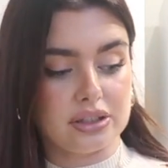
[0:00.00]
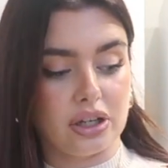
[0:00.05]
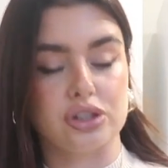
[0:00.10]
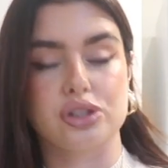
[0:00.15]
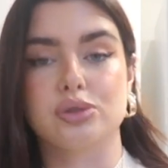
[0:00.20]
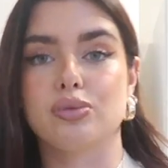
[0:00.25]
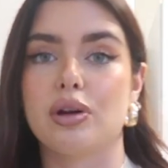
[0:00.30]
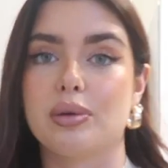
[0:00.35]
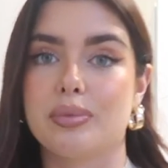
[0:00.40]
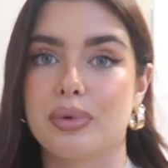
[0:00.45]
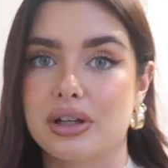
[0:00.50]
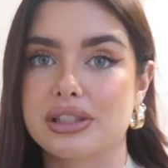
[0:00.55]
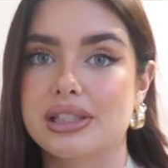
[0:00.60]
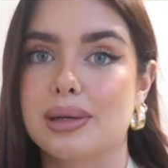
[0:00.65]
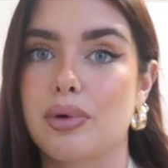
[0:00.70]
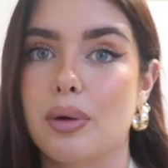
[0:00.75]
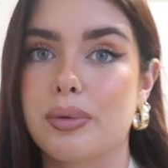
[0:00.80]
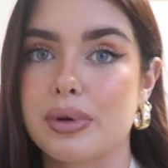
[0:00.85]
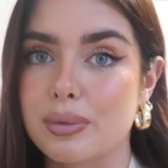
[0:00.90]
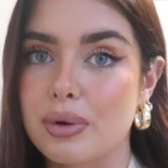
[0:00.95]
touch wood, because
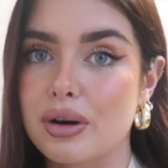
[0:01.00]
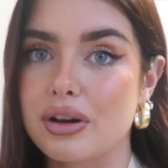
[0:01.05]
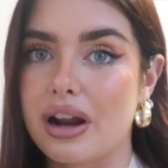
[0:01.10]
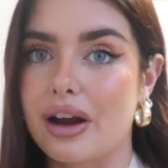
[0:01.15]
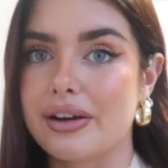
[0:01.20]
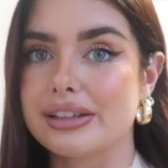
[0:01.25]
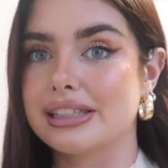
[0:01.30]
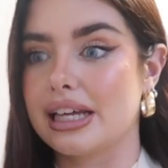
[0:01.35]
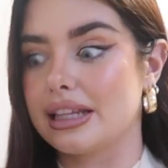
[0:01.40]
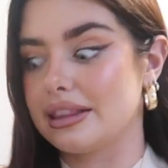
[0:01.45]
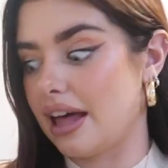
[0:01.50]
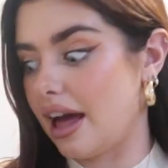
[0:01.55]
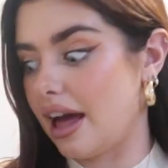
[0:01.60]
I probably will now I said